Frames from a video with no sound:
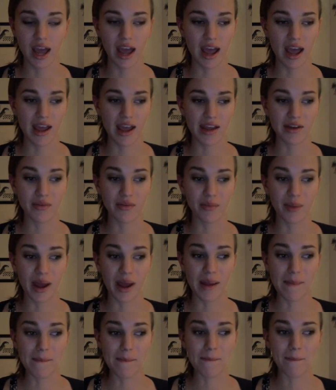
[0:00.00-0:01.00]
and
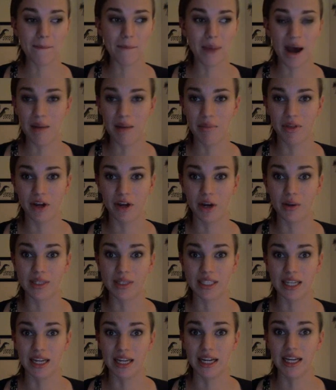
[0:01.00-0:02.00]
my mom thought I
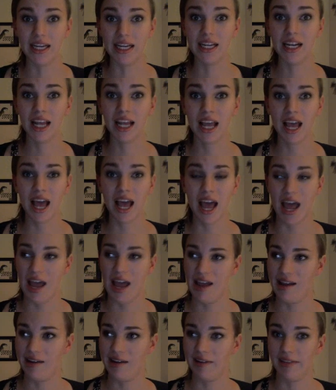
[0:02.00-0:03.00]
was an idiot,
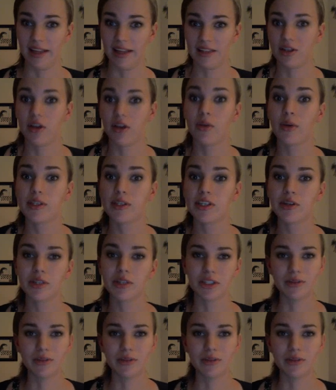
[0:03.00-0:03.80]
and that's all there was to it.